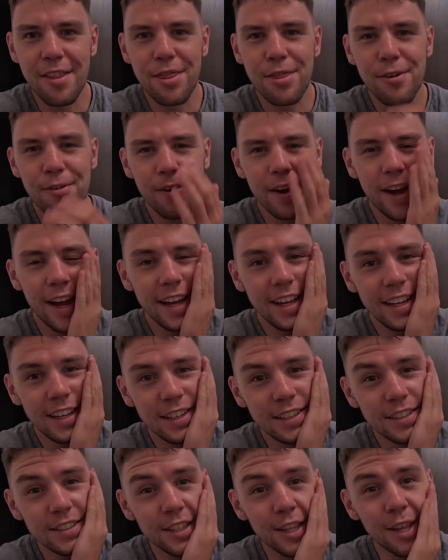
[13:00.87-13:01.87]

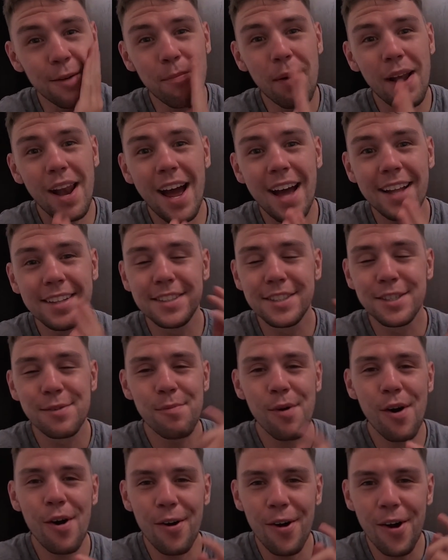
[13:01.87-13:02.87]
3. So the plan
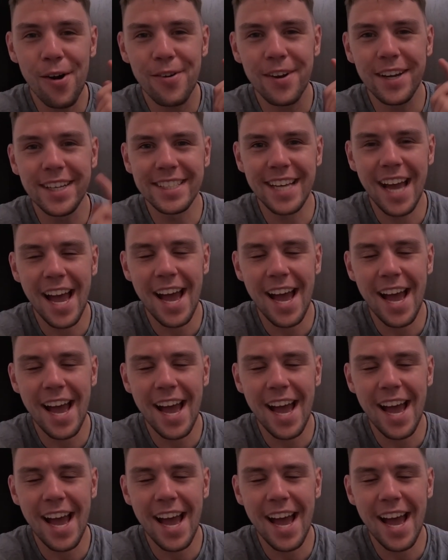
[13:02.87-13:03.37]
tomorrow is